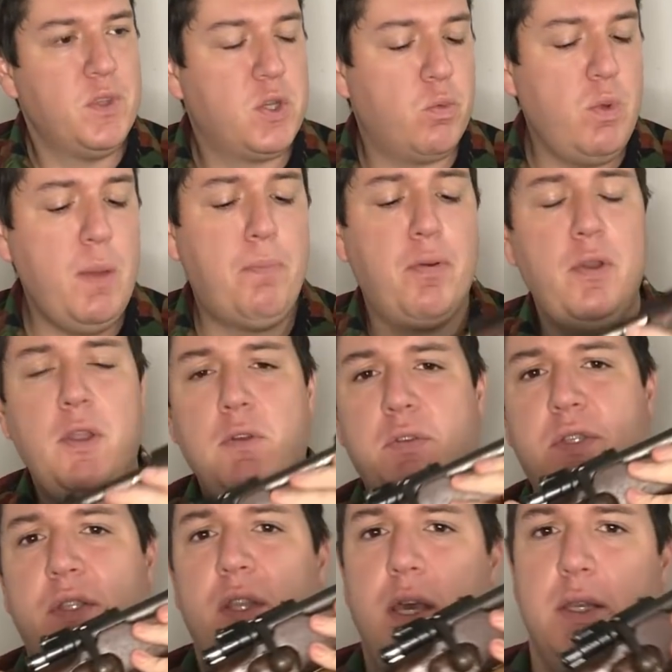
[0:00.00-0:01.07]
to
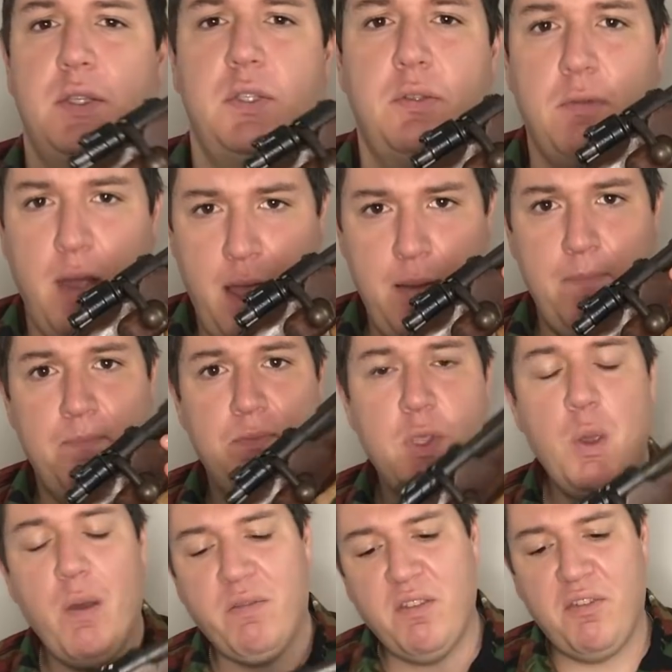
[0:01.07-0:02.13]
reproduce this, right,
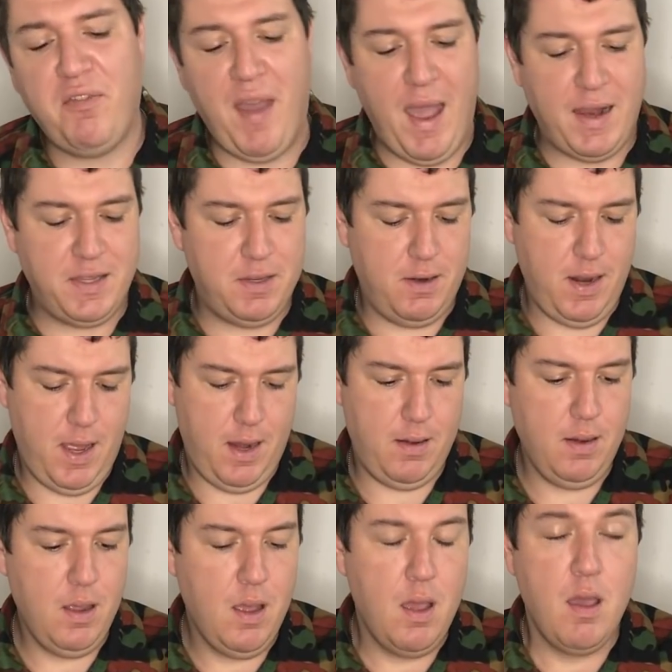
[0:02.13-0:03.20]
you have to factor
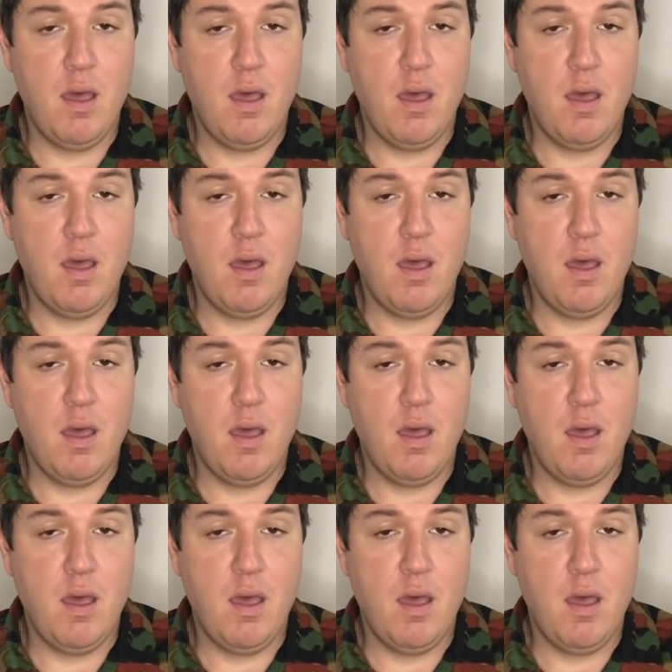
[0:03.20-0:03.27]
in